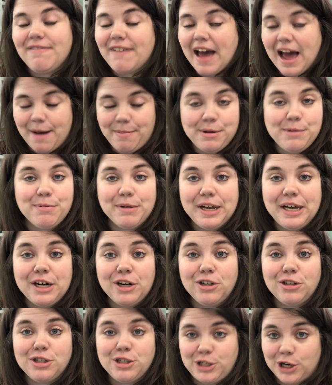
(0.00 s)
happy
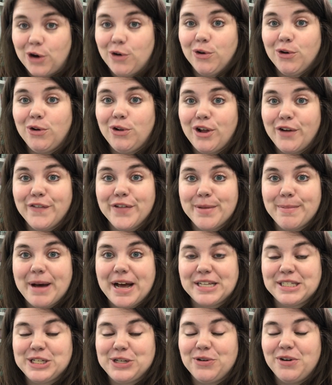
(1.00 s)
planners total over the
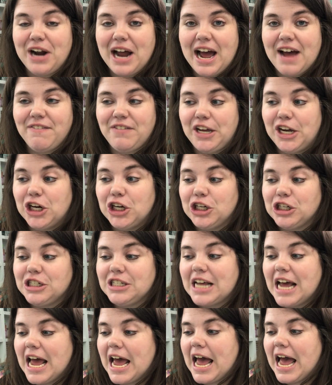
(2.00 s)
past 2.5 years,